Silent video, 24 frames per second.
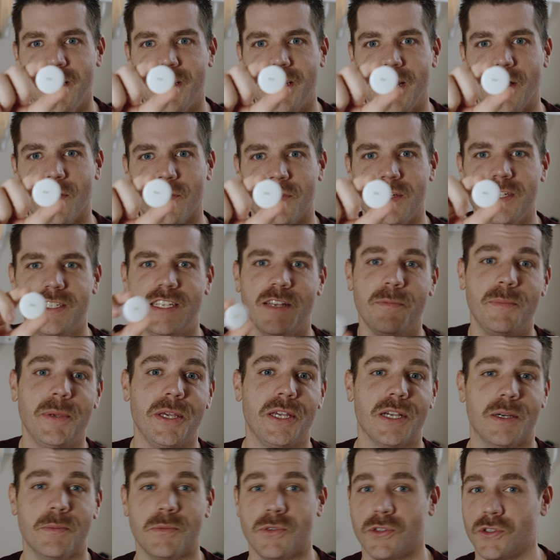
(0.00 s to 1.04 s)
Now, these have
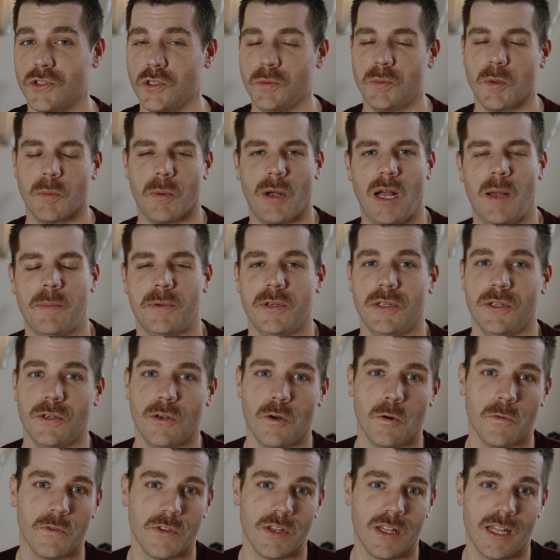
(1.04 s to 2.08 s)
become super
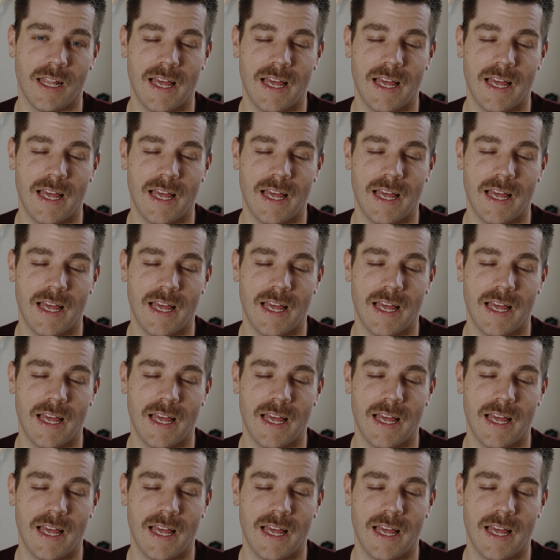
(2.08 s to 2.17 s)
popular over the